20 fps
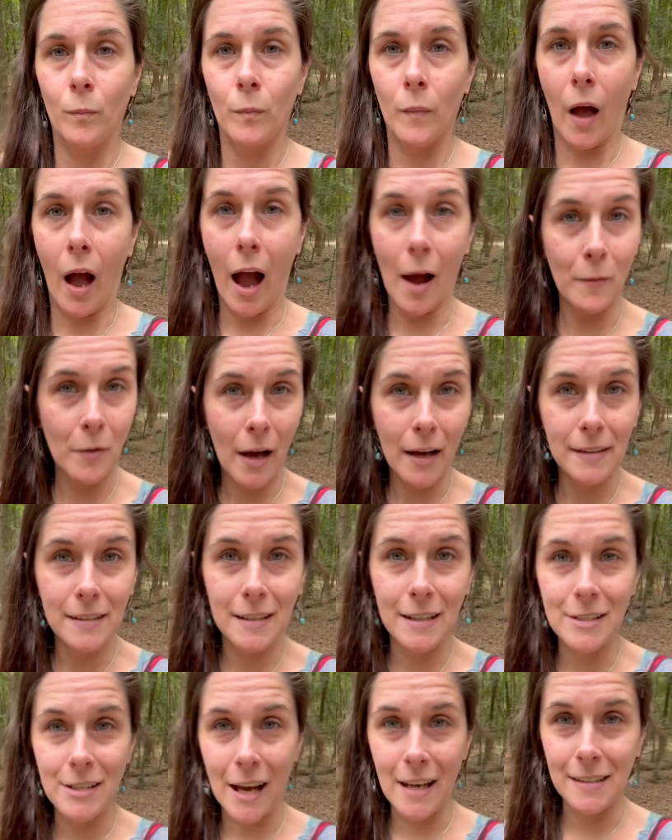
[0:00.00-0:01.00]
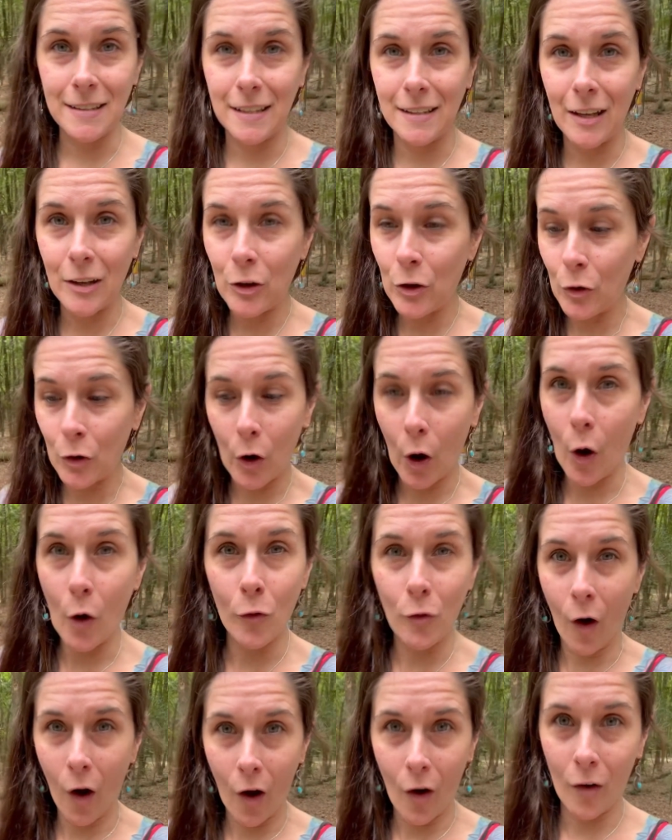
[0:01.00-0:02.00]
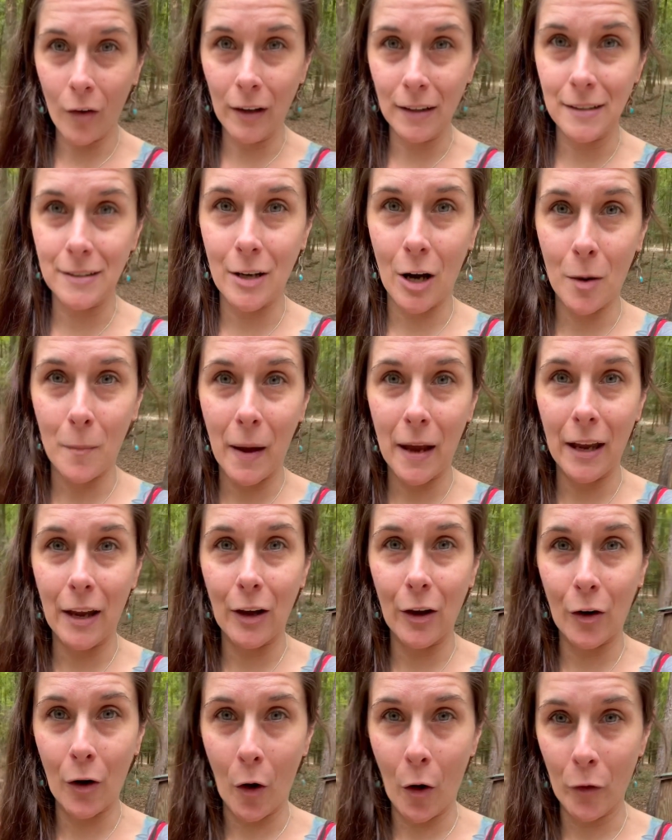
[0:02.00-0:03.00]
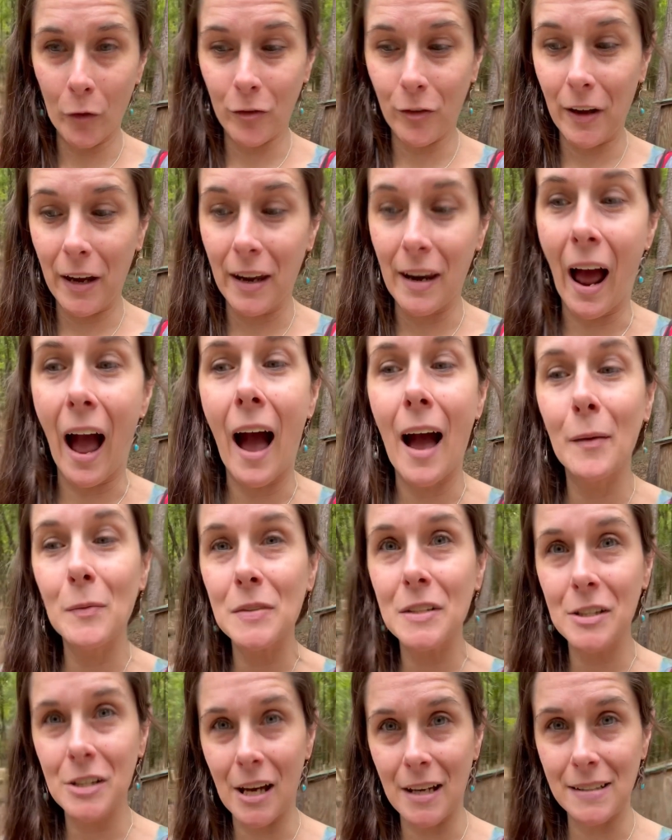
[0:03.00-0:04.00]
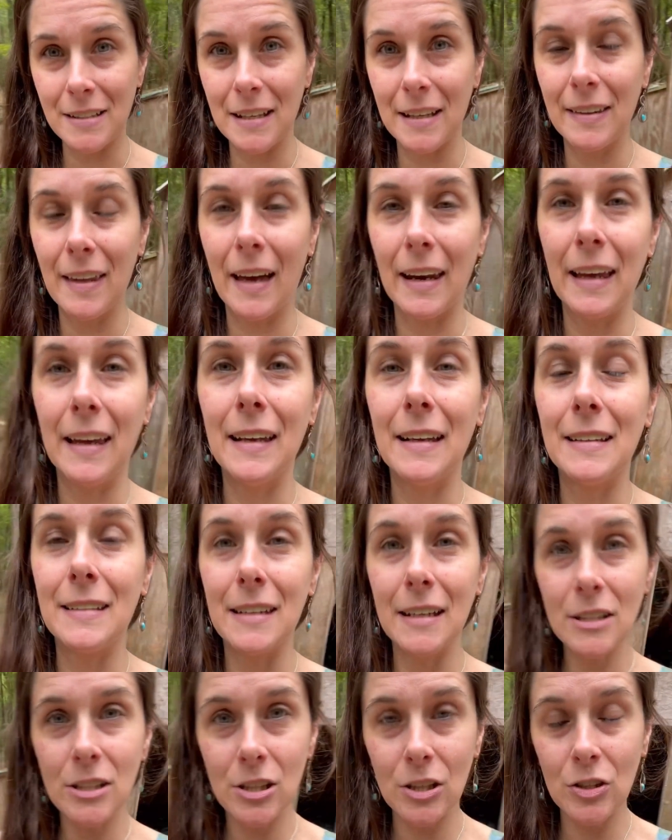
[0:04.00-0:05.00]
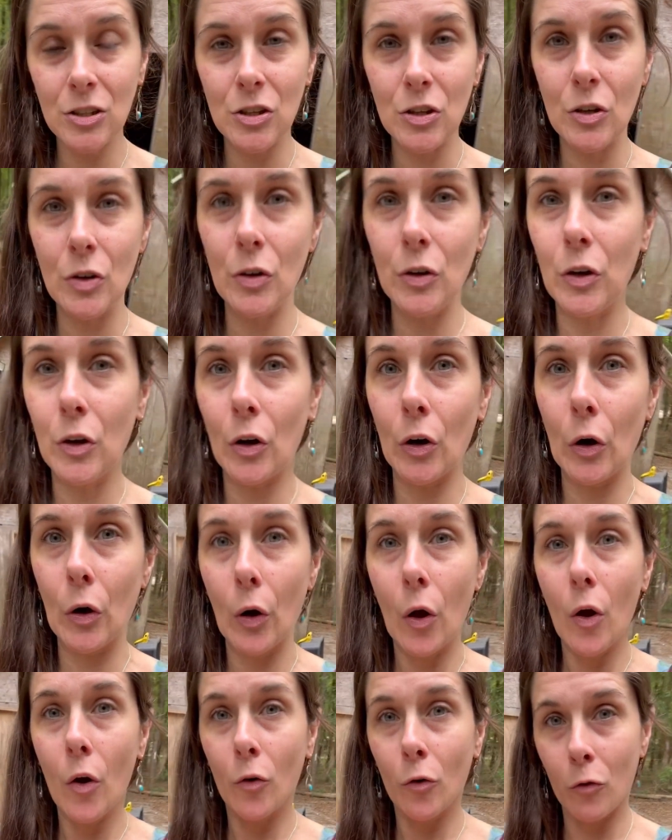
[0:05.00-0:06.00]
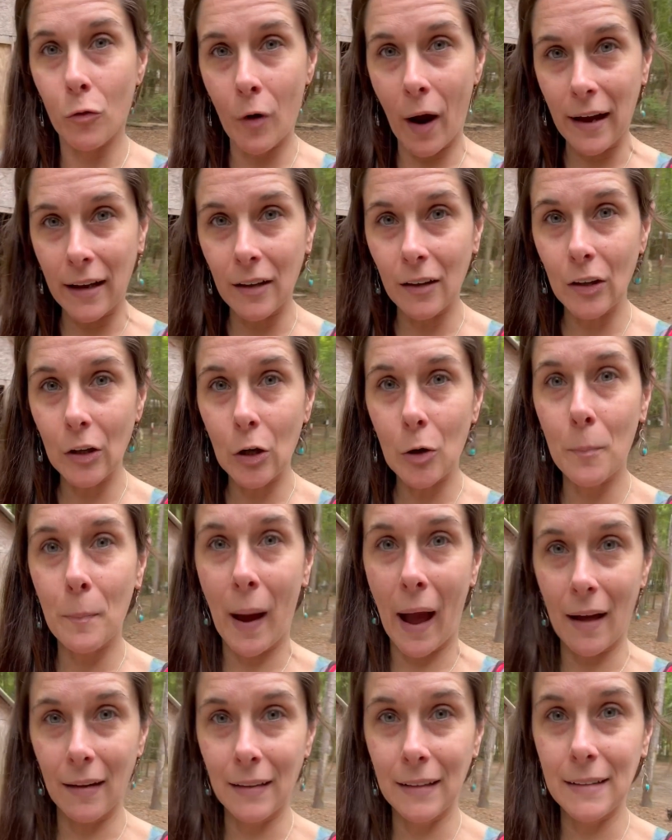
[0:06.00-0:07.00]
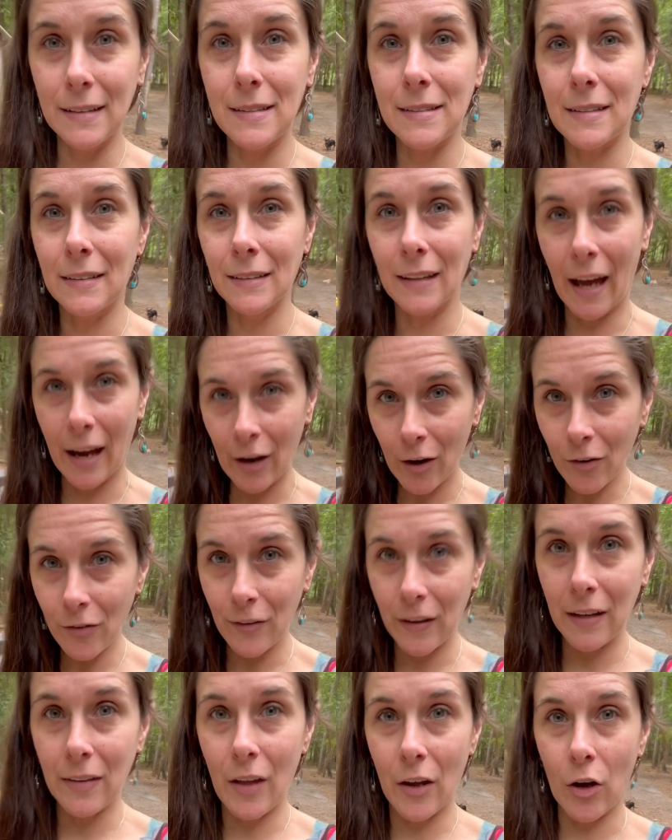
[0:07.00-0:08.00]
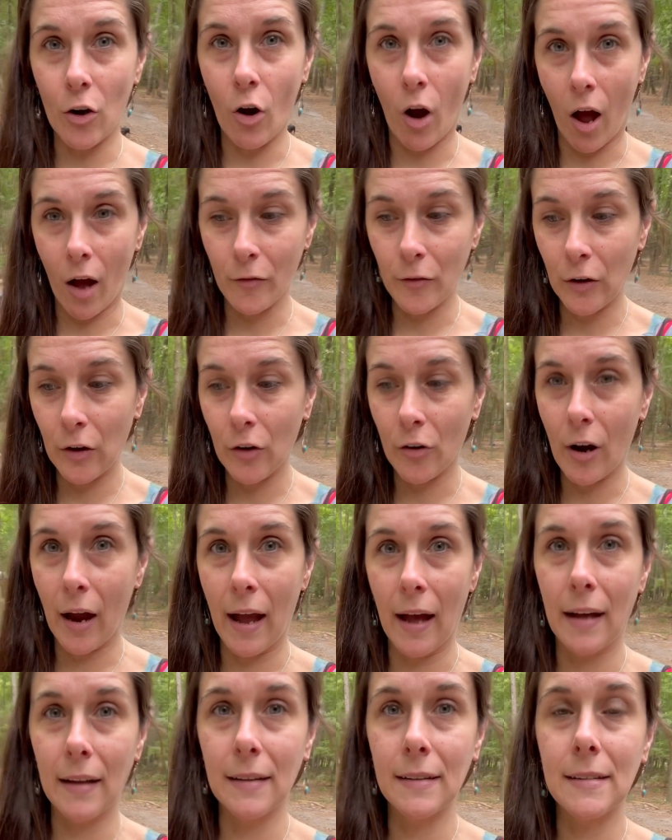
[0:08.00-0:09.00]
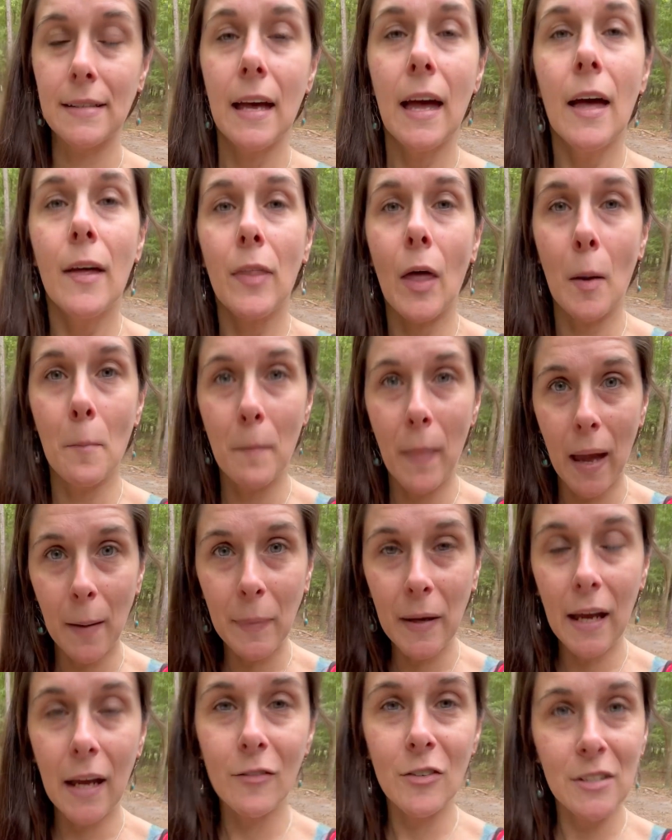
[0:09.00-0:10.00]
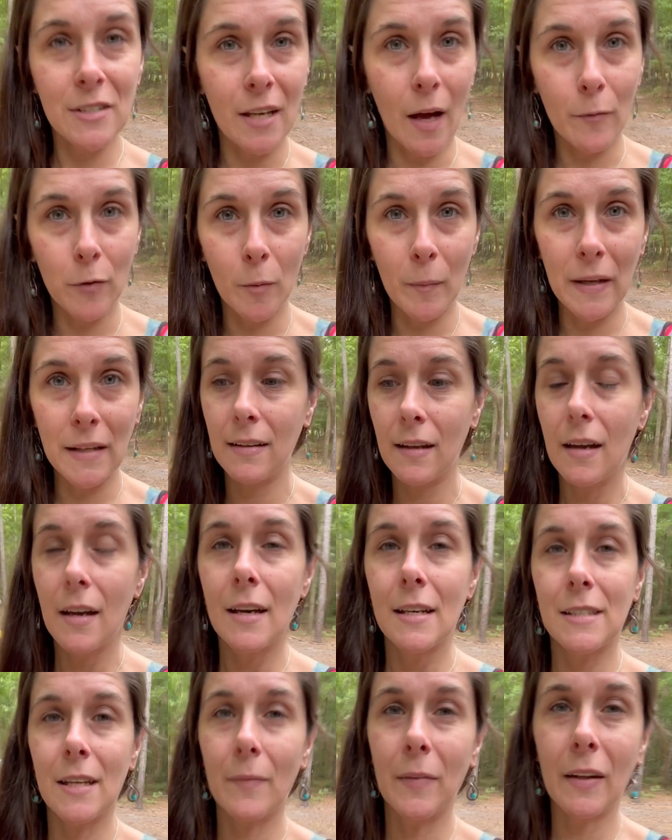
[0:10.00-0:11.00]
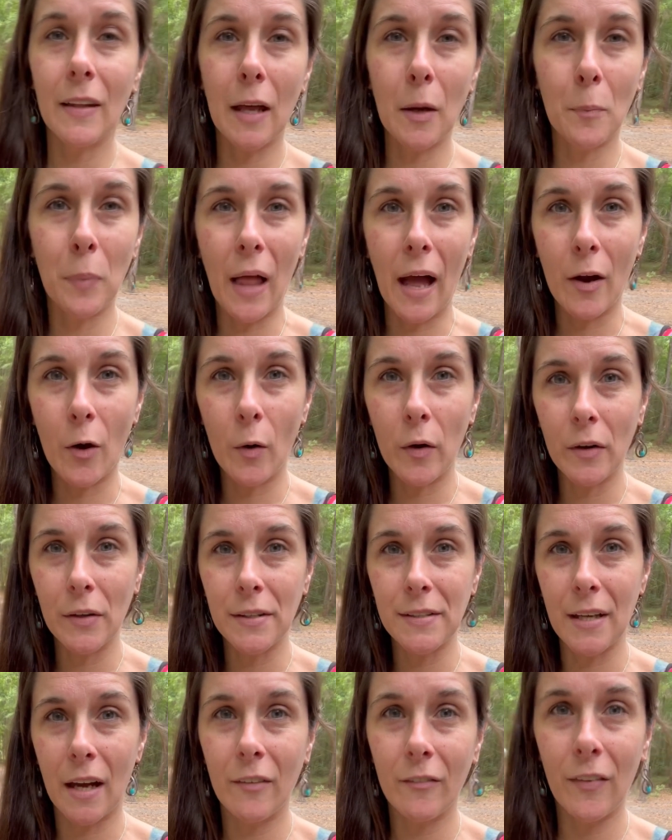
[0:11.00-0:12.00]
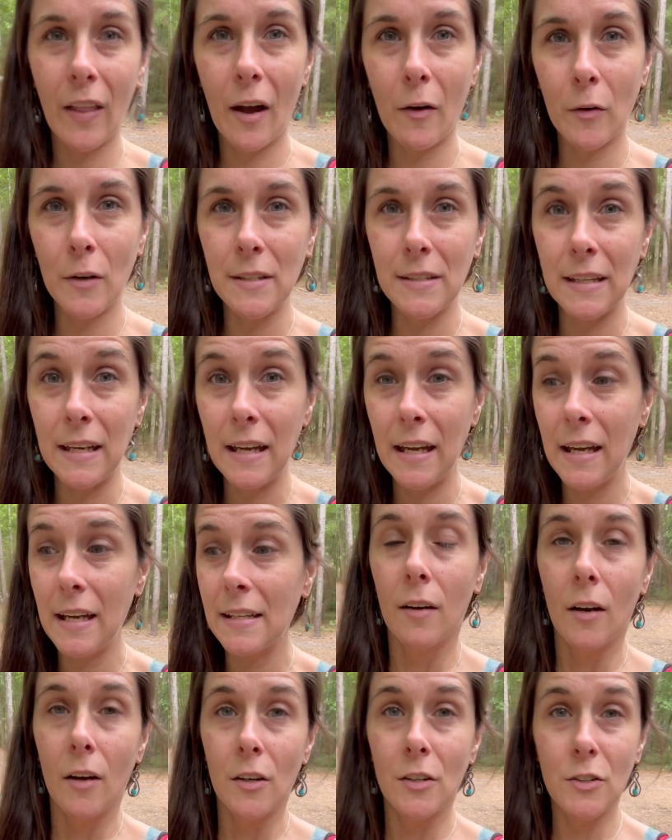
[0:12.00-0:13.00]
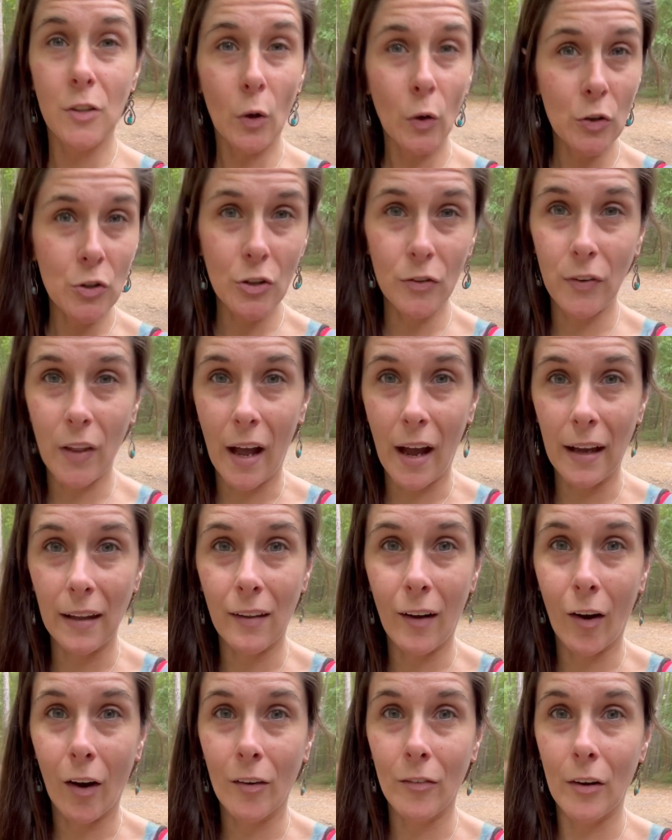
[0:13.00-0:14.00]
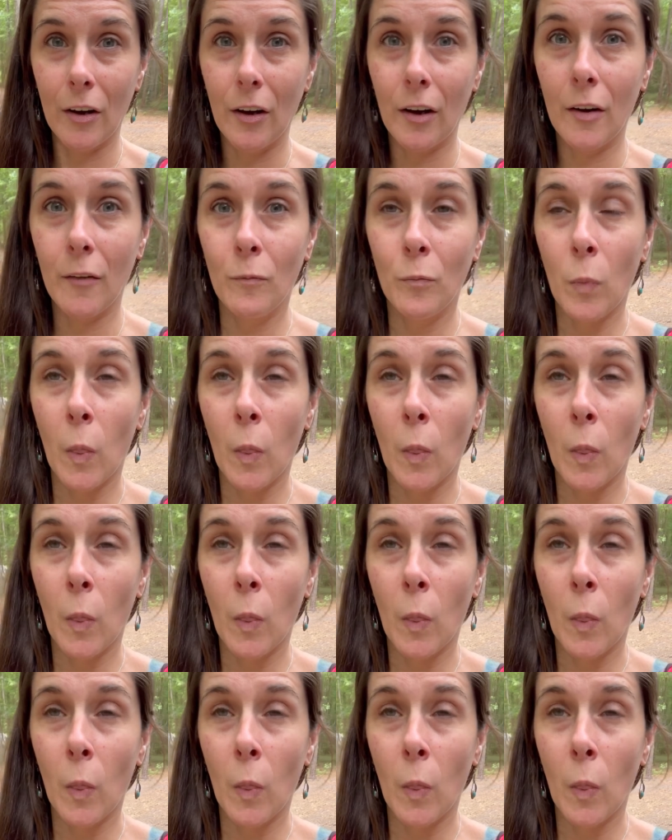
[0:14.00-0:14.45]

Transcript: I'm not suggesting that you go rogue and start making your own feed. I'm suggesting that in addition to your regular balanced layer feed that you're offering your hens, that maybe give a supplement, something like black oil sunflower seeds, soldier fly larvae,